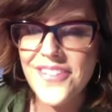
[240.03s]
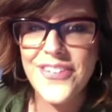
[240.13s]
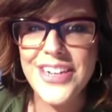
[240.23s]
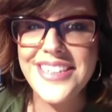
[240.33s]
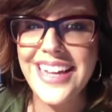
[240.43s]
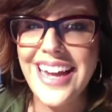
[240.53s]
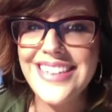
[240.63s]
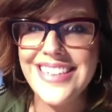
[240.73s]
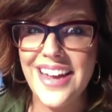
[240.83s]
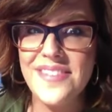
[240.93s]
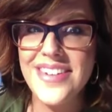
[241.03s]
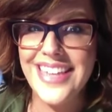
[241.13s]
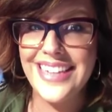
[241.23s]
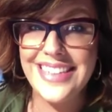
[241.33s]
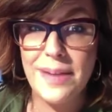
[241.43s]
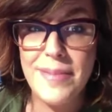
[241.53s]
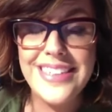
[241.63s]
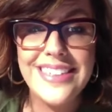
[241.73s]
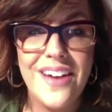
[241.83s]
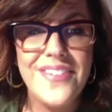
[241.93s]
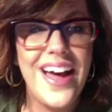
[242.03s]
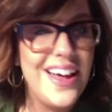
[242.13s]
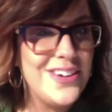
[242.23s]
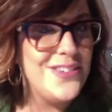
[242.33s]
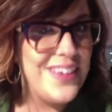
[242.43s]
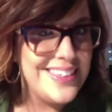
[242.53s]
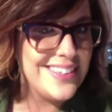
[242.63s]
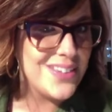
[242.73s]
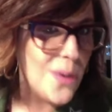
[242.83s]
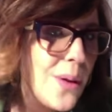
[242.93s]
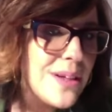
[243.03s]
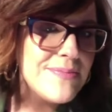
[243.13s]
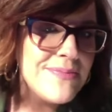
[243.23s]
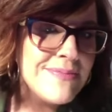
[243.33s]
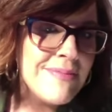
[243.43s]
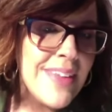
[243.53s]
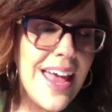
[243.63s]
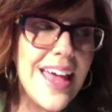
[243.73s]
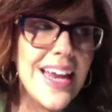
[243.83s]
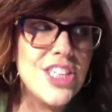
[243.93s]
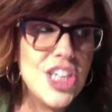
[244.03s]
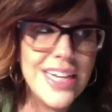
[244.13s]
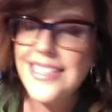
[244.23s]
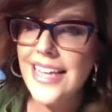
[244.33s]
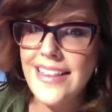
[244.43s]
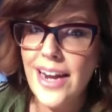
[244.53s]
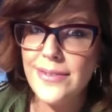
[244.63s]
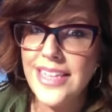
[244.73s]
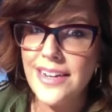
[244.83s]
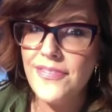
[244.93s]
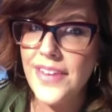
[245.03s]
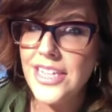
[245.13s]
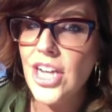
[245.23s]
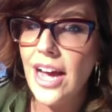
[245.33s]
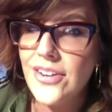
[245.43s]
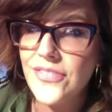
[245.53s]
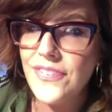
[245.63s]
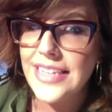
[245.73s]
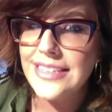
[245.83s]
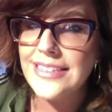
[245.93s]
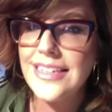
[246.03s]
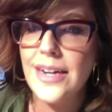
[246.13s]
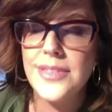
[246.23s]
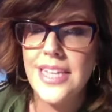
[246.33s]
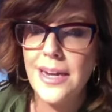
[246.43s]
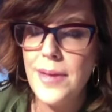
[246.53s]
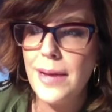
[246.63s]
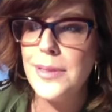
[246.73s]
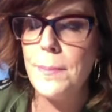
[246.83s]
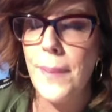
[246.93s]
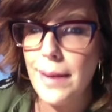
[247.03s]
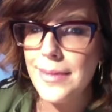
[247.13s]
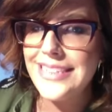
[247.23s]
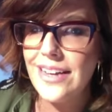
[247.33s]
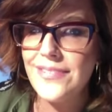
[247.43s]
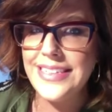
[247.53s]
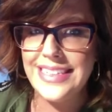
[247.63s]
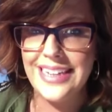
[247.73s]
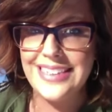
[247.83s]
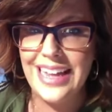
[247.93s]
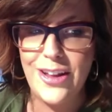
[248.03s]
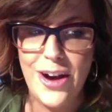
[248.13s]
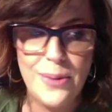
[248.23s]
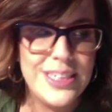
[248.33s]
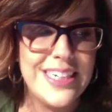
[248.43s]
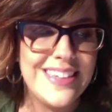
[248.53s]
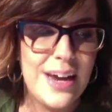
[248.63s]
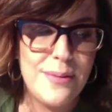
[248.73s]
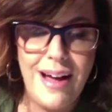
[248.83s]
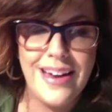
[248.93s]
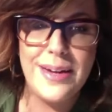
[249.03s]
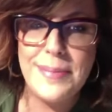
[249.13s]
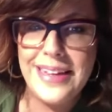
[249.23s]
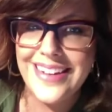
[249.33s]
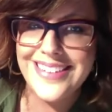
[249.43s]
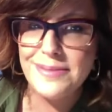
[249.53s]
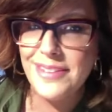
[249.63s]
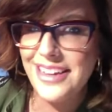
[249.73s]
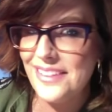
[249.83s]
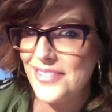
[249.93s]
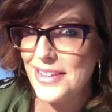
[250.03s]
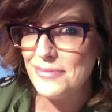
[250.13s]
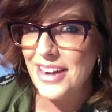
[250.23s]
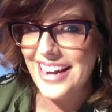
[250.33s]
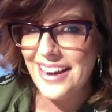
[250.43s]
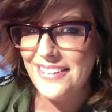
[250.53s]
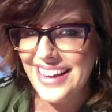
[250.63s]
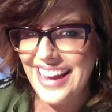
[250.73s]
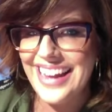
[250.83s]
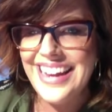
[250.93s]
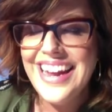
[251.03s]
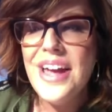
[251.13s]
first thing I did was I set myself a 100 Faces goal. And I just said that I was going to finish 100 faces and I was going to be able to buy myself a DSLR, which is ironic because I'm looking for them right now again.